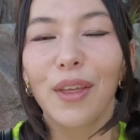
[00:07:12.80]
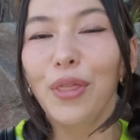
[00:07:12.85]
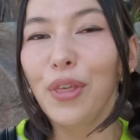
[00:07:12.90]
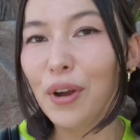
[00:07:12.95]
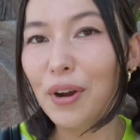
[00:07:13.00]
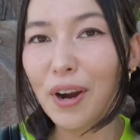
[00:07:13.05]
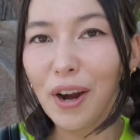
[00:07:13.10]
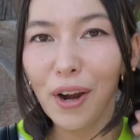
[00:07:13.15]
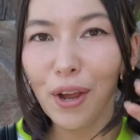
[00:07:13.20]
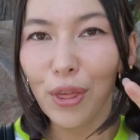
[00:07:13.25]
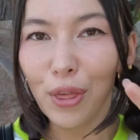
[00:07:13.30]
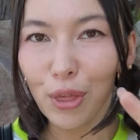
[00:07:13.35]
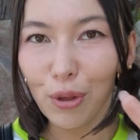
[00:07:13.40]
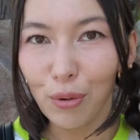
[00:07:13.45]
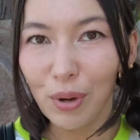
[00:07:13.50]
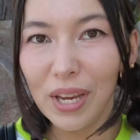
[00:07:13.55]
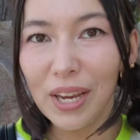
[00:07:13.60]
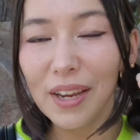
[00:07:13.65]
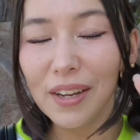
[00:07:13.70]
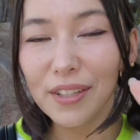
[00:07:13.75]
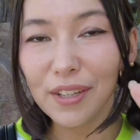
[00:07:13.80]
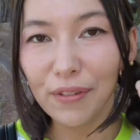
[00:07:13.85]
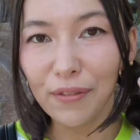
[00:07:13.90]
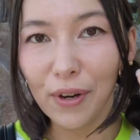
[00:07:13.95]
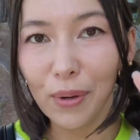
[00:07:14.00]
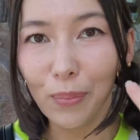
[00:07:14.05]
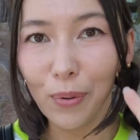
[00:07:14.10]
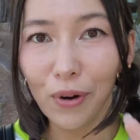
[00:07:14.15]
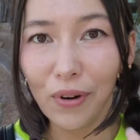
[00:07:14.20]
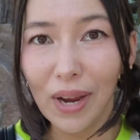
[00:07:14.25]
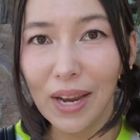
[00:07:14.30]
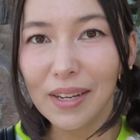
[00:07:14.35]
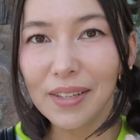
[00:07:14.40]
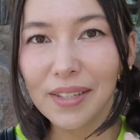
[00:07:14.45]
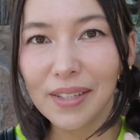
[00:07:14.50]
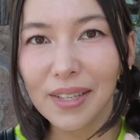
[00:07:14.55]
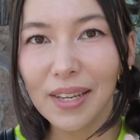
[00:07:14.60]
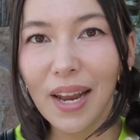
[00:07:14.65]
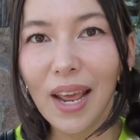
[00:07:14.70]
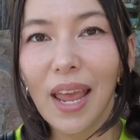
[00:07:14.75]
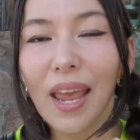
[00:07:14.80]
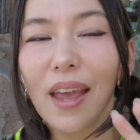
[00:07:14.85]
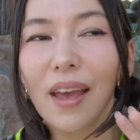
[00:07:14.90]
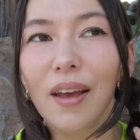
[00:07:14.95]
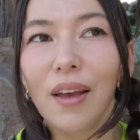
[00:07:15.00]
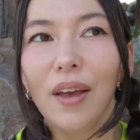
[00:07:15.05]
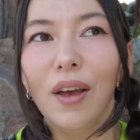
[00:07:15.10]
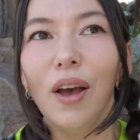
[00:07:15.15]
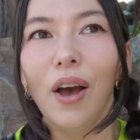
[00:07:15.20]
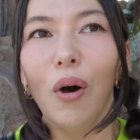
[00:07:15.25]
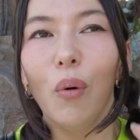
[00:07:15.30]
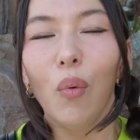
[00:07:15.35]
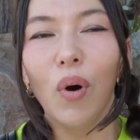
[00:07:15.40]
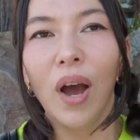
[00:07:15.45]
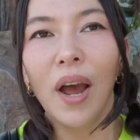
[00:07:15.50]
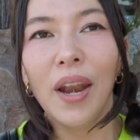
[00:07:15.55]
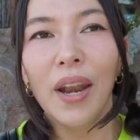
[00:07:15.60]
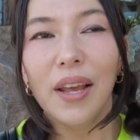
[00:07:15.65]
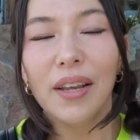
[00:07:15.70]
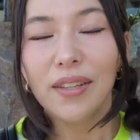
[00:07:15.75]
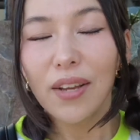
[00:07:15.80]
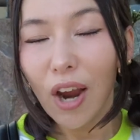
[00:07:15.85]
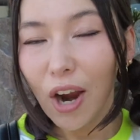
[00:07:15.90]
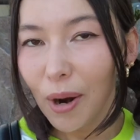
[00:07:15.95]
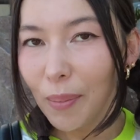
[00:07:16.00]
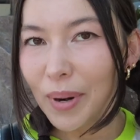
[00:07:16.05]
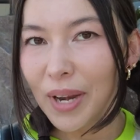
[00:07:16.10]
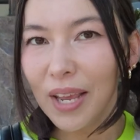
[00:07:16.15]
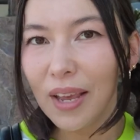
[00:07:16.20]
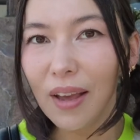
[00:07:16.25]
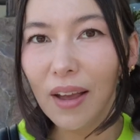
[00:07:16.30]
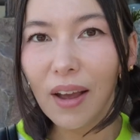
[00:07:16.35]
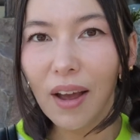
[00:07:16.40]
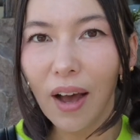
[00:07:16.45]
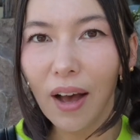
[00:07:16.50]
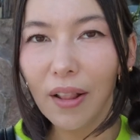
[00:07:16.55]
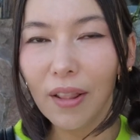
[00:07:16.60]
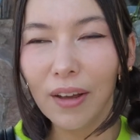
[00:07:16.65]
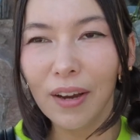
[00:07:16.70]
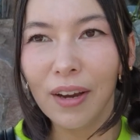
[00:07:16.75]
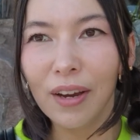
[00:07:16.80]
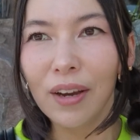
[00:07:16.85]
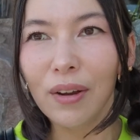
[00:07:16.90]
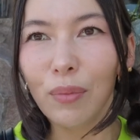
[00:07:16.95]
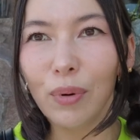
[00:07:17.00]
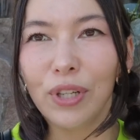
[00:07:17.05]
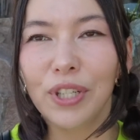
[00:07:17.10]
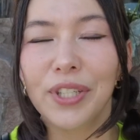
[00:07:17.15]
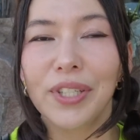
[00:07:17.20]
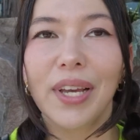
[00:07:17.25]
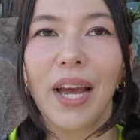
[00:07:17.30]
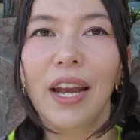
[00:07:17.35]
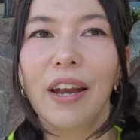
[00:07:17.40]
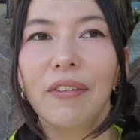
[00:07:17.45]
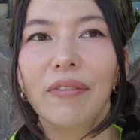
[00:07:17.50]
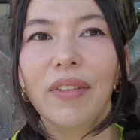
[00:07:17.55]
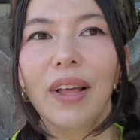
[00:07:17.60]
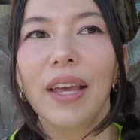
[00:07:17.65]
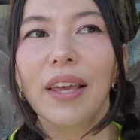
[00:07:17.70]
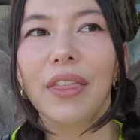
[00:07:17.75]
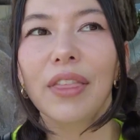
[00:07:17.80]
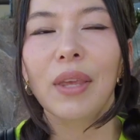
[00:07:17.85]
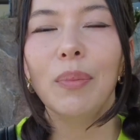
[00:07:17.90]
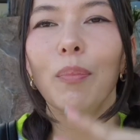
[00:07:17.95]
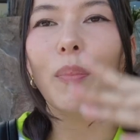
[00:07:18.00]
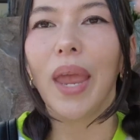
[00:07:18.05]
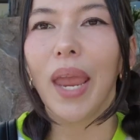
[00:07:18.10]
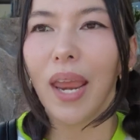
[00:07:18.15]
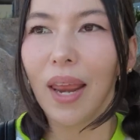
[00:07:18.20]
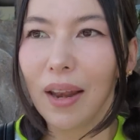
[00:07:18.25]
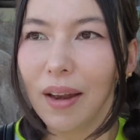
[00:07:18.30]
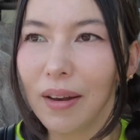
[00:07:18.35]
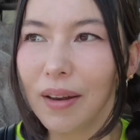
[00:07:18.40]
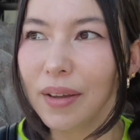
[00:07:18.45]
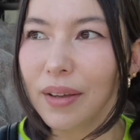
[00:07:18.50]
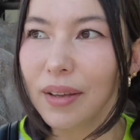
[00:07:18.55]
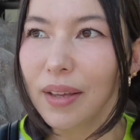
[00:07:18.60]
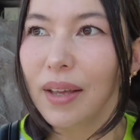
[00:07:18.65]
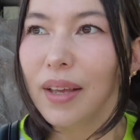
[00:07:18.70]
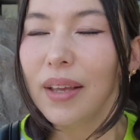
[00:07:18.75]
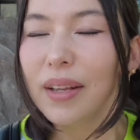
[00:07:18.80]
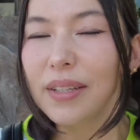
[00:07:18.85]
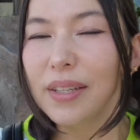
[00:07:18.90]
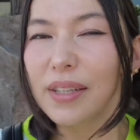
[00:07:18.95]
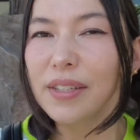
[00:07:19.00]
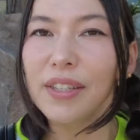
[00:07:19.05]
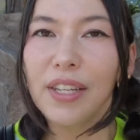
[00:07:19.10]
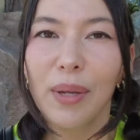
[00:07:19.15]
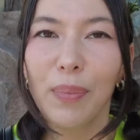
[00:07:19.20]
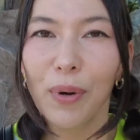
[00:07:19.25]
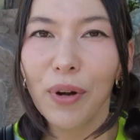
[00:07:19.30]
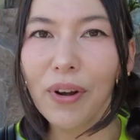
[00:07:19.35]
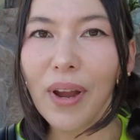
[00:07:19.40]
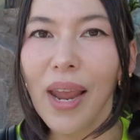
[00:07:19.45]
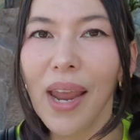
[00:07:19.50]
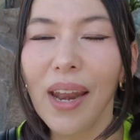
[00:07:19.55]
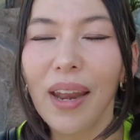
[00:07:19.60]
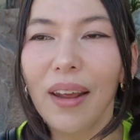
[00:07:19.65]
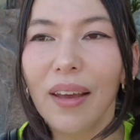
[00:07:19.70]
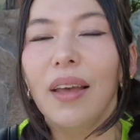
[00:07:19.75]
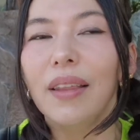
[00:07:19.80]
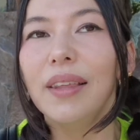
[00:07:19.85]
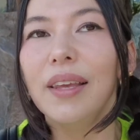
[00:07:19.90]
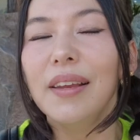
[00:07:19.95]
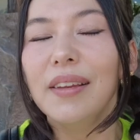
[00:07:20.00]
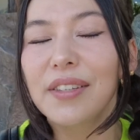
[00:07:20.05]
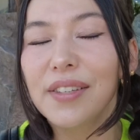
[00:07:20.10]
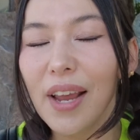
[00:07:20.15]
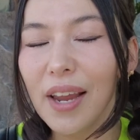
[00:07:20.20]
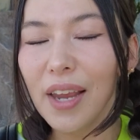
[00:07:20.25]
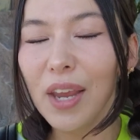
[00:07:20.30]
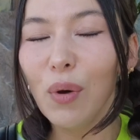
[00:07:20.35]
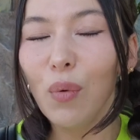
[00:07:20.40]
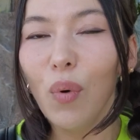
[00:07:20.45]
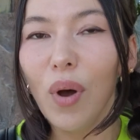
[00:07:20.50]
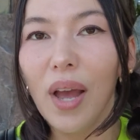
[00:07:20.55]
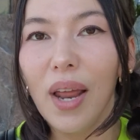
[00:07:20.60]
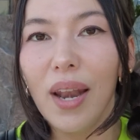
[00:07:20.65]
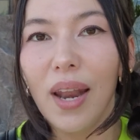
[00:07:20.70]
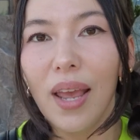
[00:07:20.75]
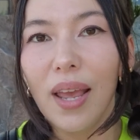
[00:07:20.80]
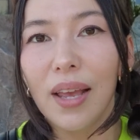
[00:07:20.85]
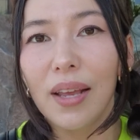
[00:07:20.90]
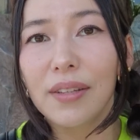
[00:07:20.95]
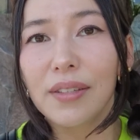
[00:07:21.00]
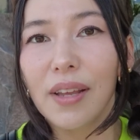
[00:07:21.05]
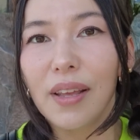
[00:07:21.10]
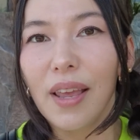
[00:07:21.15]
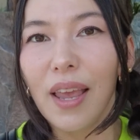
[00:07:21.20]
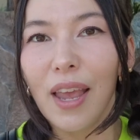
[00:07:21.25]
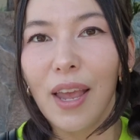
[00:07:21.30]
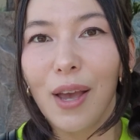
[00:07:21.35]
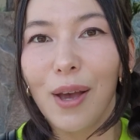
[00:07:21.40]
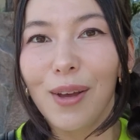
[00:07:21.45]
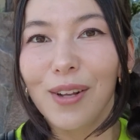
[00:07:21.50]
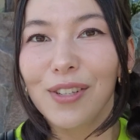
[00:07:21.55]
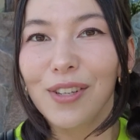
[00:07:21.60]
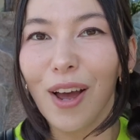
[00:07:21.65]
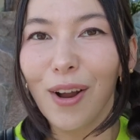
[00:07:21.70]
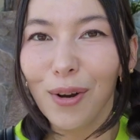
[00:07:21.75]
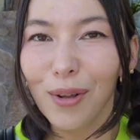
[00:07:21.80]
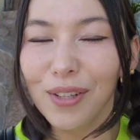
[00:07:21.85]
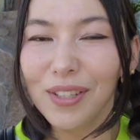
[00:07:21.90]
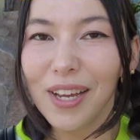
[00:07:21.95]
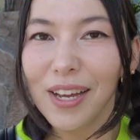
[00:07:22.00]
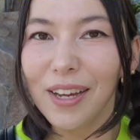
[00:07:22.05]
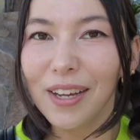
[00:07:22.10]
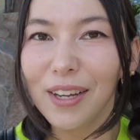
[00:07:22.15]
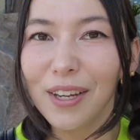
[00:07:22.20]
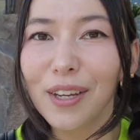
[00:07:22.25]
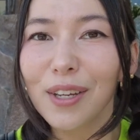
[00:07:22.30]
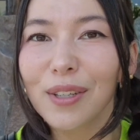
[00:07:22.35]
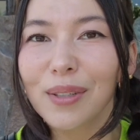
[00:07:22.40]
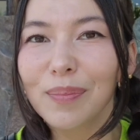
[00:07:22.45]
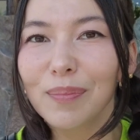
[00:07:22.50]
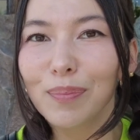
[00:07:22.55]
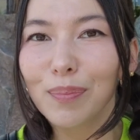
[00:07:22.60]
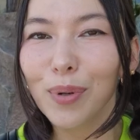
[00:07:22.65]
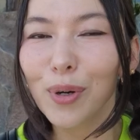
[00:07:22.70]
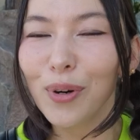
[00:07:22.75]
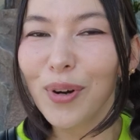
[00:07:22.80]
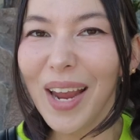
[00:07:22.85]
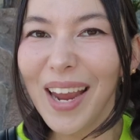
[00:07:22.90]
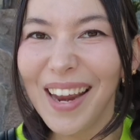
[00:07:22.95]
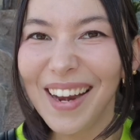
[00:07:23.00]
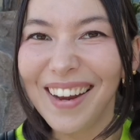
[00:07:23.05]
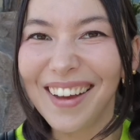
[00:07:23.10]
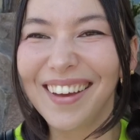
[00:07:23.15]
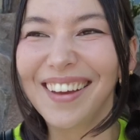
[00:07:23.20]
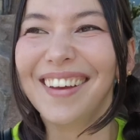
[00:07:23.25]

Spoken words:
There are 3 different parades today. One is Harmony and Color, which is kind of like the main Disney parade. The second one is a Donald Duck parade,